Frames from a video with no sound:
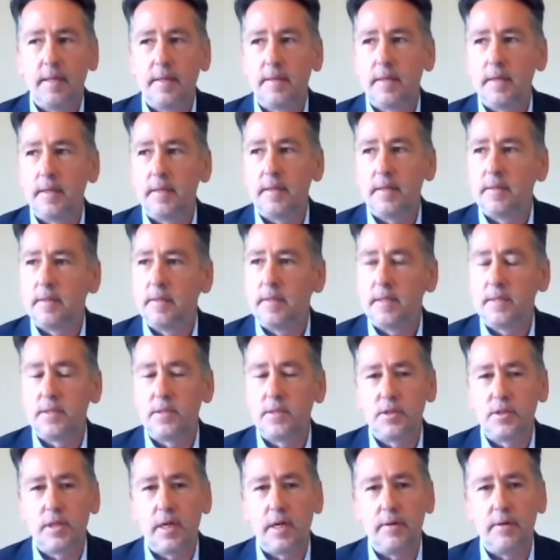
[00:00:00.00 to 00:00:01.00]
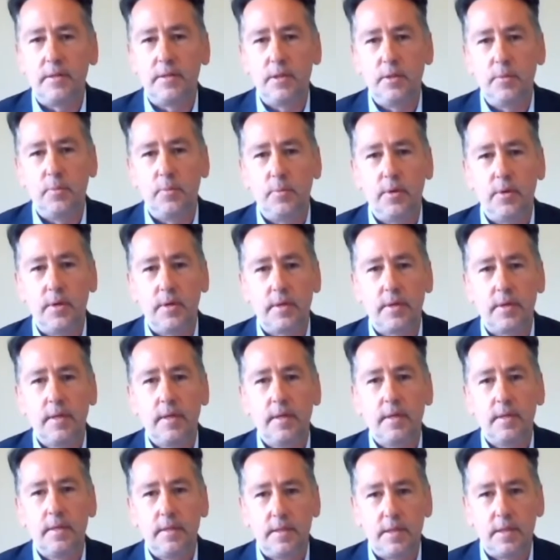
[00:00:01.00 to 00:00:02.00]
that this charity work
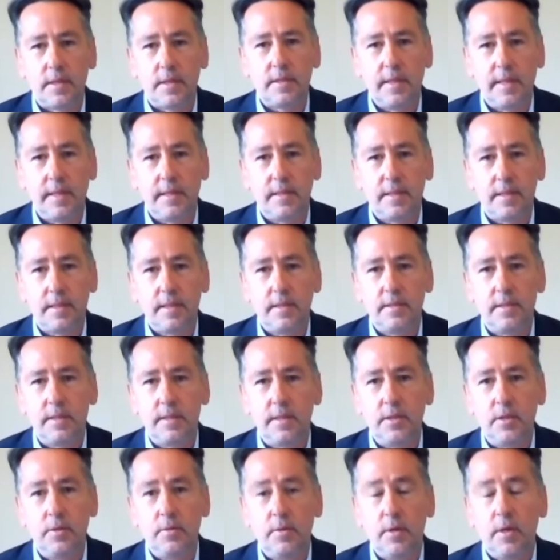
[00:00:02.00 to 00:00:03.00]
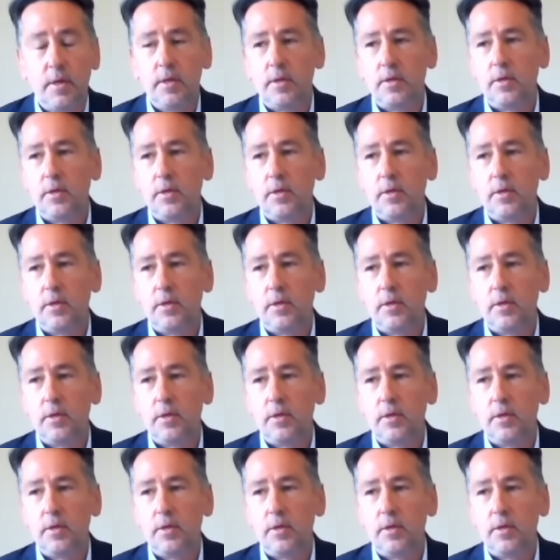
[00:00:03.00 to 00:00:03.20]
does need to continue.